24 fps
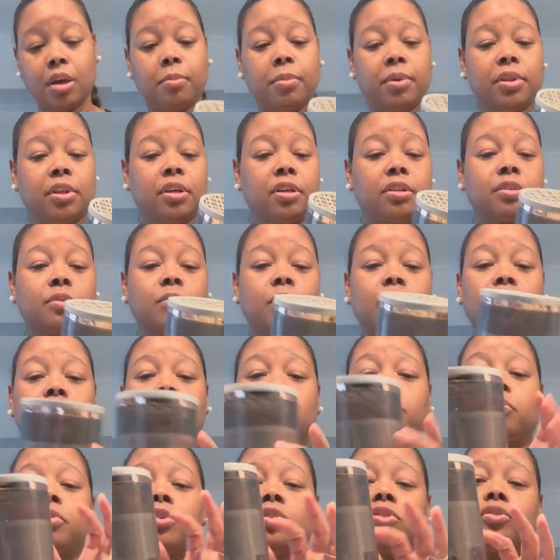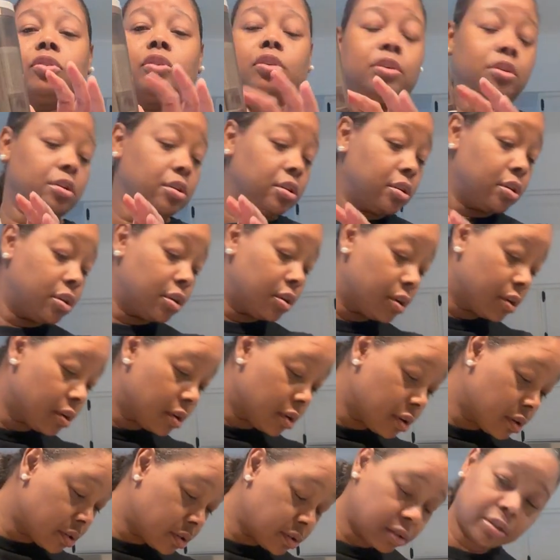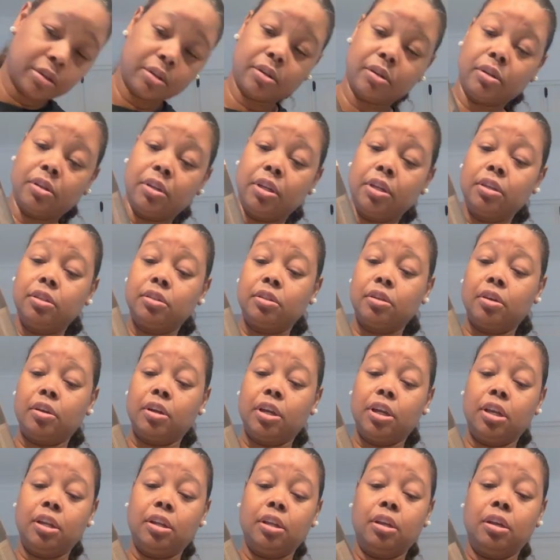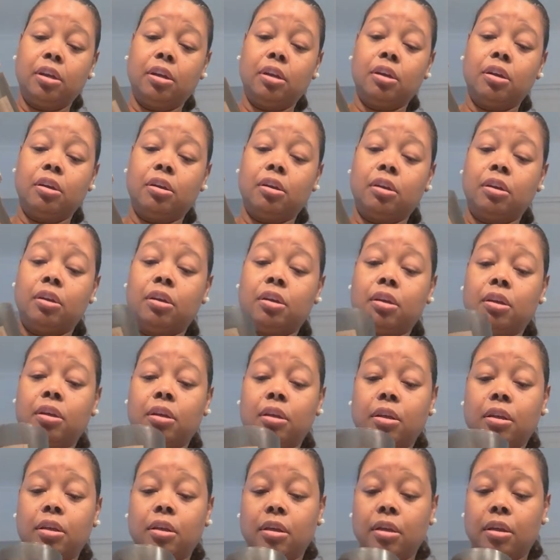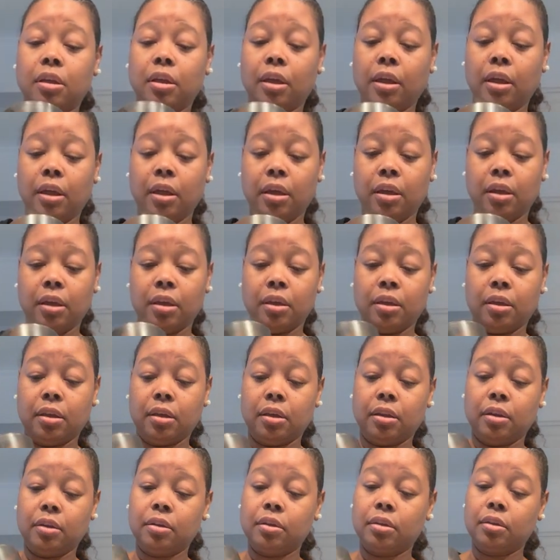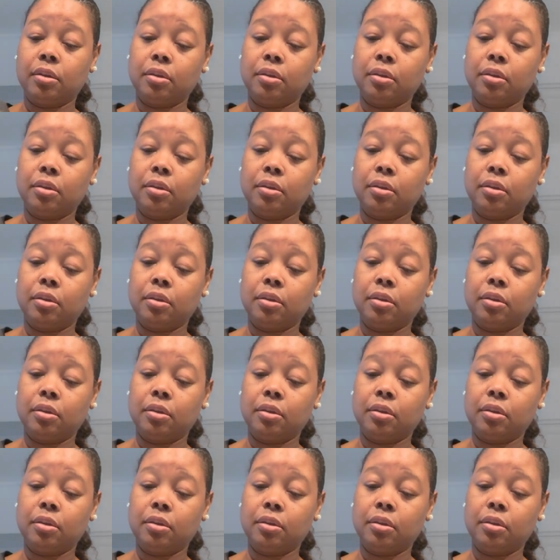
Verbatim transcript: But this one, you put your cleanser in here and